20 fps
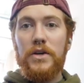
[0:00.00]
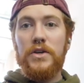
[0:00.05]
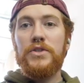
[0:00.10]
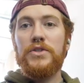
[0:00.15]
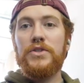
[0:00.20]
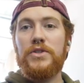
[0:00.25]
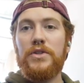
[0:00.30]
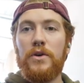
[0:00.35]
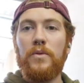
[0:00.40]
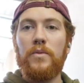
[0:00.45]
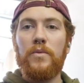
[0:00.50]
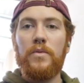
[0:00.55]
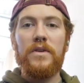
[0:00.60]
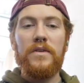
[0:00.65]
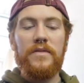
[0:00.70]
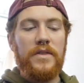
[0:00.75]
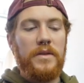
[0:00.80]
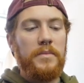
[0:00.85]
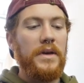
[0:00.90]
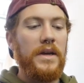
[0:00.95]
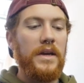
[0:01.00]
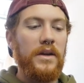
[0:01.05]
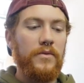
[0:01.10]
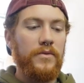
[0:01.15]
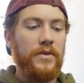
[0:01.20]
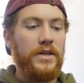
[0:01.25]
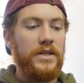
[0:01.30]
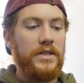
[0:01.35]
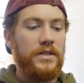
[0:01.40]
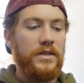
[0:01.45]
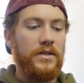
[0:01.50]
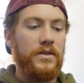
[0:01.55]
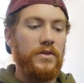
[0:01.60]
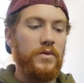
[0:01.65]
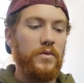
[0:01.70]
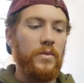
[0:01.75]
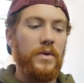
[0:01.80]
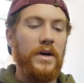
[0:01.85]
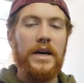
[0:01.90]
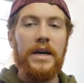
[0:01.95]
So one of the main
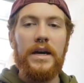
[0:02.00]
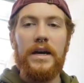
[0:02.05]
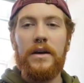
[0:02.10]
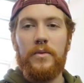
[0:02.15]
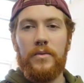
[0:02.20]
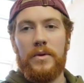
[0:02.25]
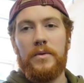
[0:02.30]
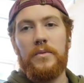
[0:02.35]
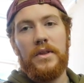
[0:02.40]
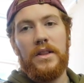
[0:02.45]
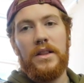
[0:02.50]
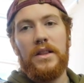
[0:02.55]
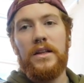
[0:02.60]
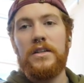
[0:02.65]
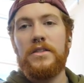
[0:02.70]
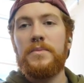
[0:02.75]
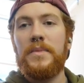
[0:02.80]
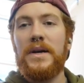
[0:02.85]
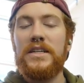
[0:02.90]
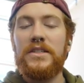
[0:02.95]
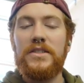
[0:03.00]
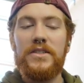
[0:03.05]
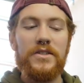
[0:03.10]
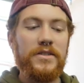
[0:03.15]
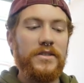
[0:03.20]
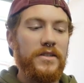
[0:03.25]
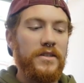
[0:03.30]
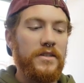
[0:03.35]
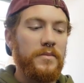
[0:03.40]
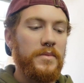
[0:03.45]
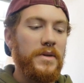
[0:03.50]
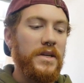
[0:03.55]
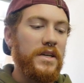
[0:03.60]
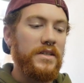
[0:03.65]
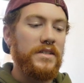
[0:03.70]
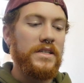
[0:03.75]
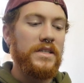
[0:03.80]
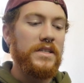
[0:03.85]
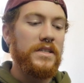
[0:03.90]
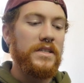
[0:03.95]
reasons why I went with Clutch Masters is
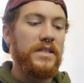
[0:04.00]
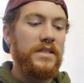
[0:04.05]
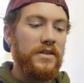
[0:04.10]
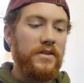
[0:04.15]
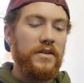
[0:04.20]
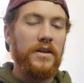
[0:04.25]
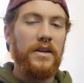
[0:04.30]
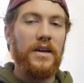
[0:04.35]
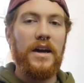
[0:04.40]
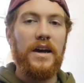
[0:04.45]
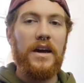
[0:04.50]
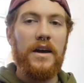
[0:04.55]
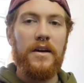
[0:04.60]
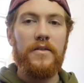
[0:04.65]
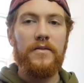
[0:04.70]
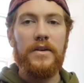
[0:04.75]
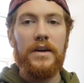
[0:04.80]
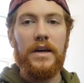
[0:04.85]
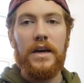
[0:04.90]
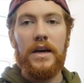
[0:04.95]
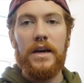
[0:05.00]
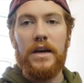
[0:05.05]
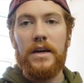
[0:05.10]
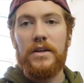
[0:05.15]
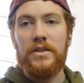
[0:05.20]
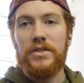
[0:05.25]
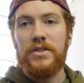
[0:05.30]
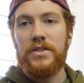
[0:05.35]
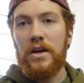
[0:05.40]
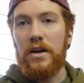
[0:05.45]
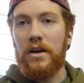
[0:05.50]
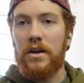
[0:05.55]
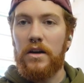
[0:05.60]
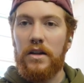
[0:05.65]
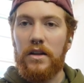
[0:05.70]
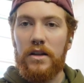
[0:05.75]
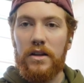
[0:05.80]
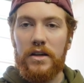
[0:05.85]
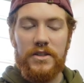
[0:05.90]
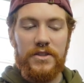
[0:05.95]
because it's still going to have a stock
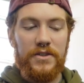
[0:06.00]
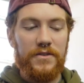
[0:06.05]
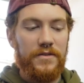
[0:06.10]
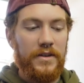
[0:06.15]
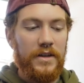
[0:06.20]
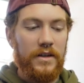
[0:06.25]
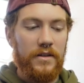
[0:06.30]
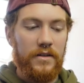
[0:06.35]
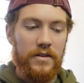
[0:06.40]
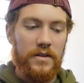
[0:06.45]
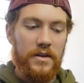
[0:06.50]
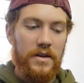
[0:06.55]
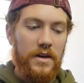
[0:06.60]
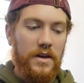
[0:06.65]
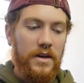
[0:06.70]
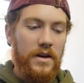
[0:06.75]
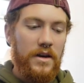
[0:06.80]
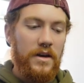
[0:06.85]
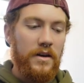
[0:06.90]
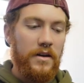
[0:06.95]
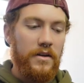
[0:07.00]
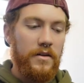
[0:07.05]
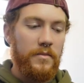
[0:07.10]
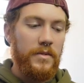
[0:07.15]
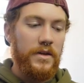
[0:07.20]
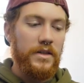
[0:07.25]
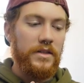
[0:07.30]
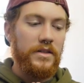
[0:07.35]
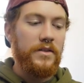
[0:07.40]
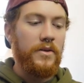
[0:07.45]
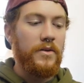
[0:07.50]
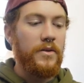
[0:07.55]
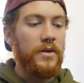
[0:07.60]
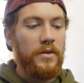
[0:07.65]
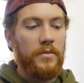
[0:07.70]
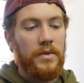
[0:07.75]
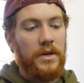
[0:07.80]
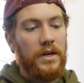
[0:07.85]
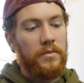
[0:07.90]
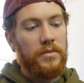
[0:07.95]
clutch feel. It's going
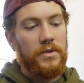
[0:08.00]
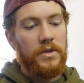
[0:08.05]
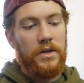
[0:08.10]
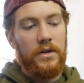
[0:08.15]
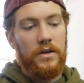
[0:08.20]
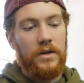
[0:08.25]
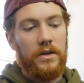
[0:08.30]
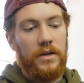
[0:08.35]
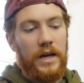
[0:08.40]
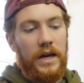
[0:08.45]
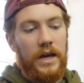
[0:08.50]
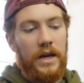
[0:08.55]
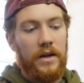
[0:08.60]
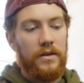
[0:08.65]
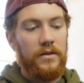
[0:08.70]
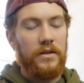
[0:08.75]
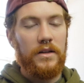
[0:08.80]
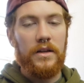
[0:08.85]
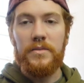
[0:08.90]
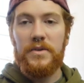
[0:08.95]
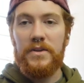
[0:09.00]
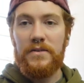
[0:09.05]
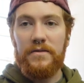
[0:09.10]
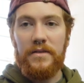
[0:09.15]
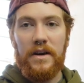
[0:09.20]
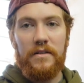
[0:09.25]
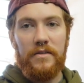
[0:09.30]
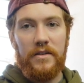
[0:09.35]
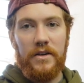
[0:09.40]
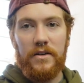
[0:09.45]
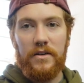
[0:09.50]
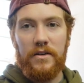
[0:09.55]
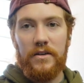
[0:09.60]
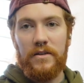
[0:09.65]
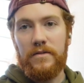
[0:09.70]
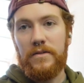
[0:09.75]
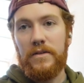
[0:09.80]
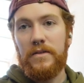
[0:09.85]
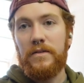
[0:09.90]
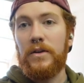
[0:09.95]
to be able to handle up to
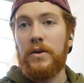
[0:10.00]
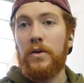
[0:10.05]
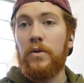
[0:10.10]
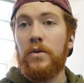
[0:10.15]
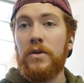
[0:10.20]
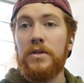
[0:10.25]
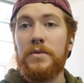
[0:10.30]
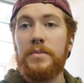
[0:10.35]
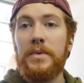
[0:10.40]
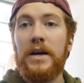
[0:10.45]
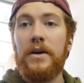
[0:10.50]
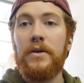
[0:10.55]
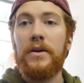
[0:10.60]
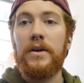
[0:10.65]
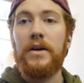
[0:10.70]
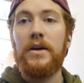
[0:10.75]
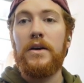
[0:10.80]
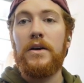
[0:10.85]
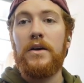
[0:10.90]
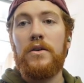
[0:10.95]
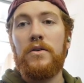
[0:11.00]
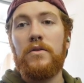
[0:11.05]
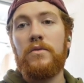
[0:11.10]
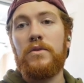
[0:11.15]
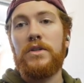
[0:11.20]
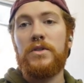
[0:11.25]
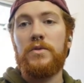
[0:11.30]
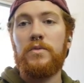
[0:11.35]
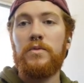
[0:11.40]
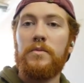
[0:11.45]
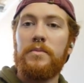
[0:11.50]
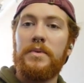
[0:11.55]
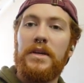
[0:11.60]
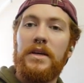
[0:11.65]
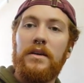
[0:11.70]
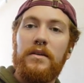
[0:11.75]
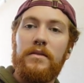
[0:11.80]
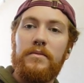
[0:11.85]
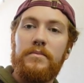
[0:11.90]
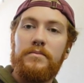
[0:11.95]
550 horsepower, which will
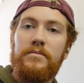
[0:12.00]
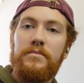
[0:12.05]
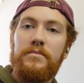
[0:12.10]
be